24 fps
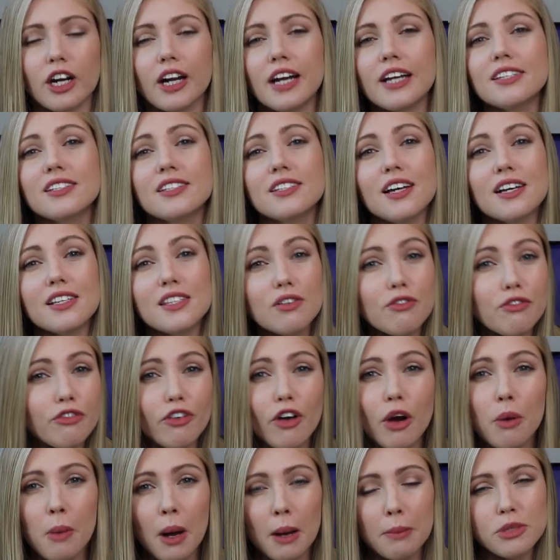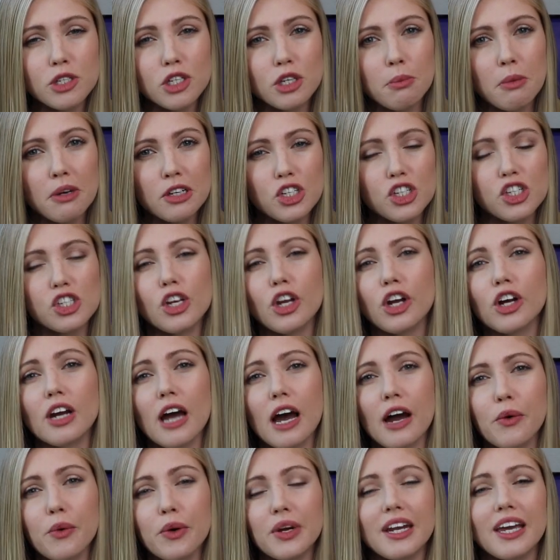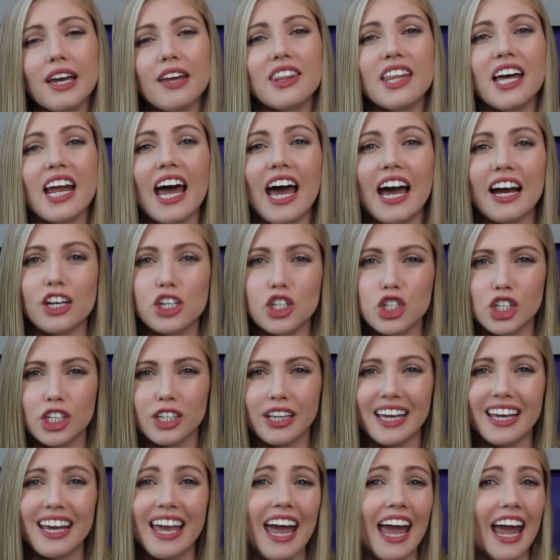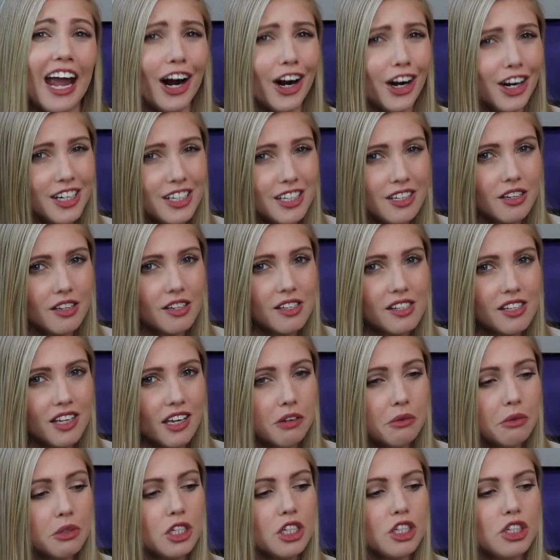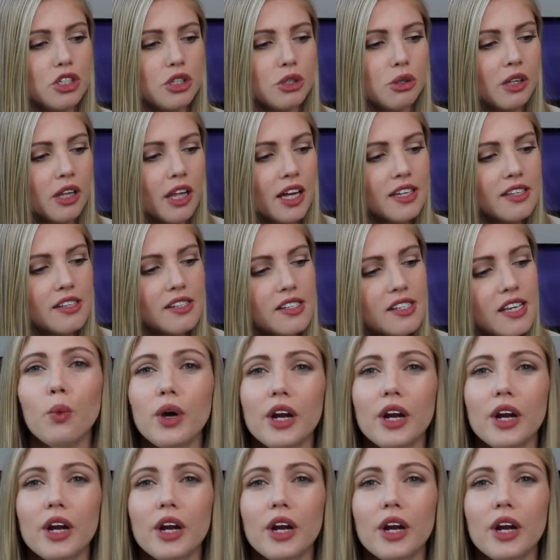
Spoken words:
It doesn't foam up too much, so you're not going to get that extra like air into the skin when you do cleanse.